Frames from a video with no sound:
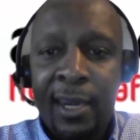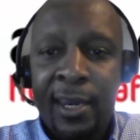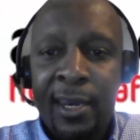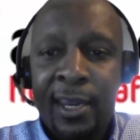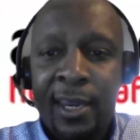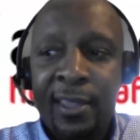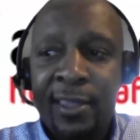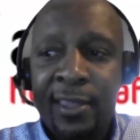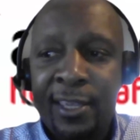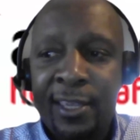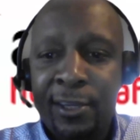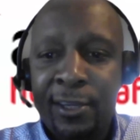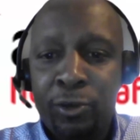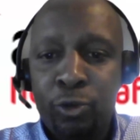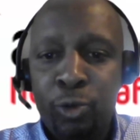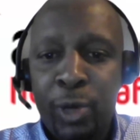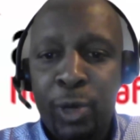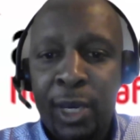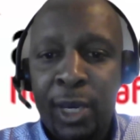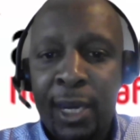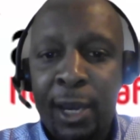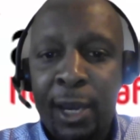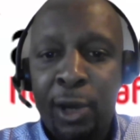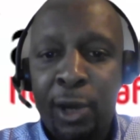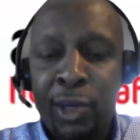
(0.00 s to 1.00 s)
And in
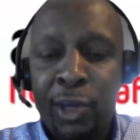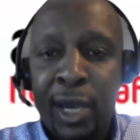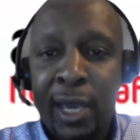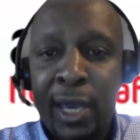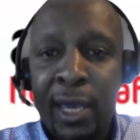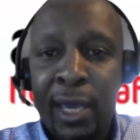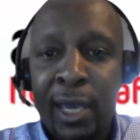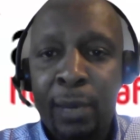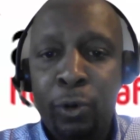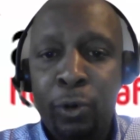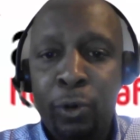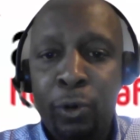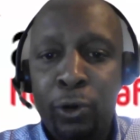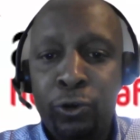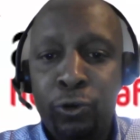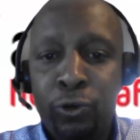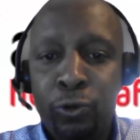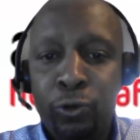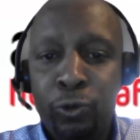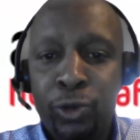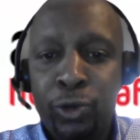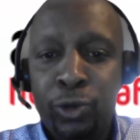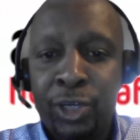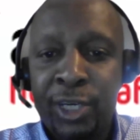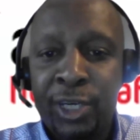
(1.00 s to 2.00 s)
this way, now you're
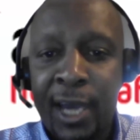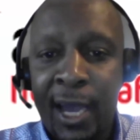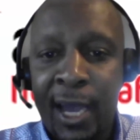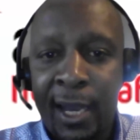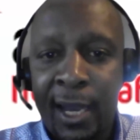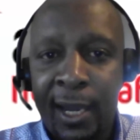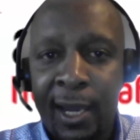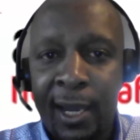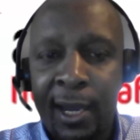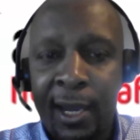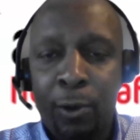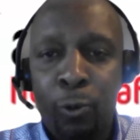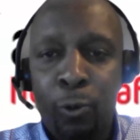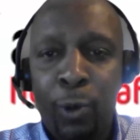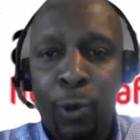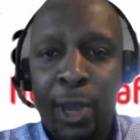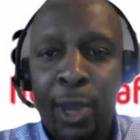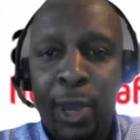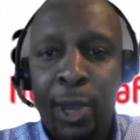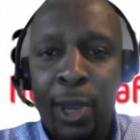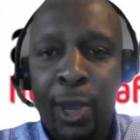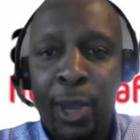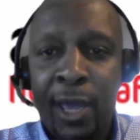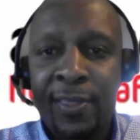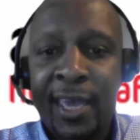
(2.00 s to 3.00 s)
able to track
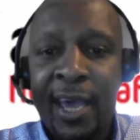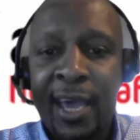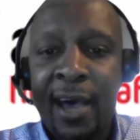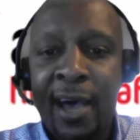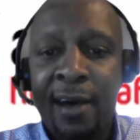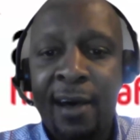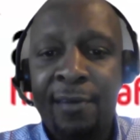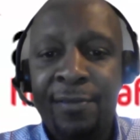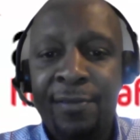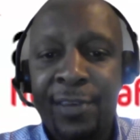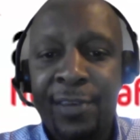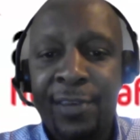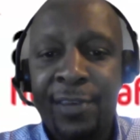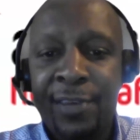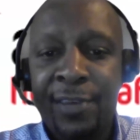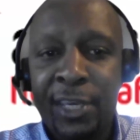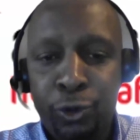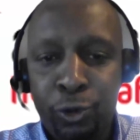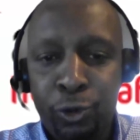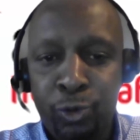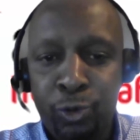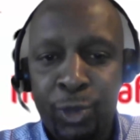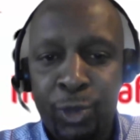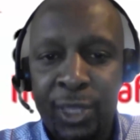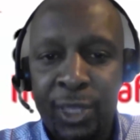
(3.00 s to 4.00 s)
where they have
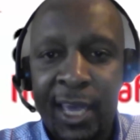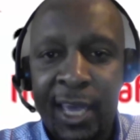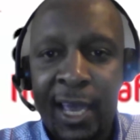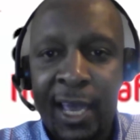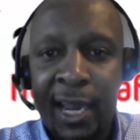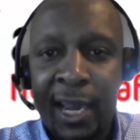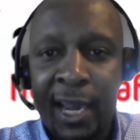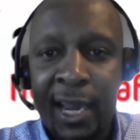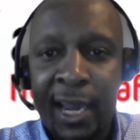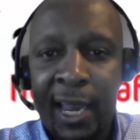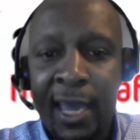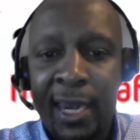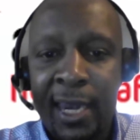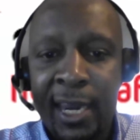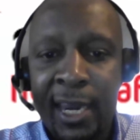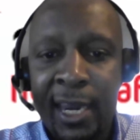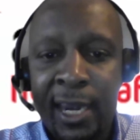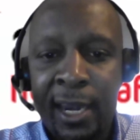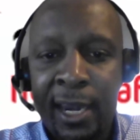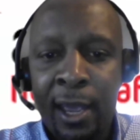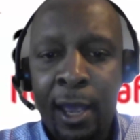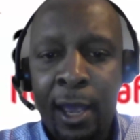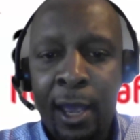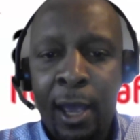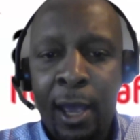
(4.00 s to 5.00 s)
issues with their
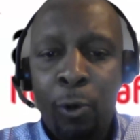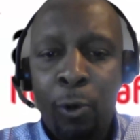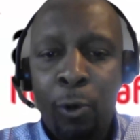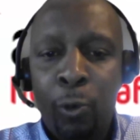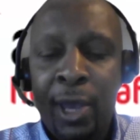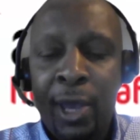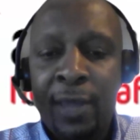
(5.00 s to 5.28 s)
learning,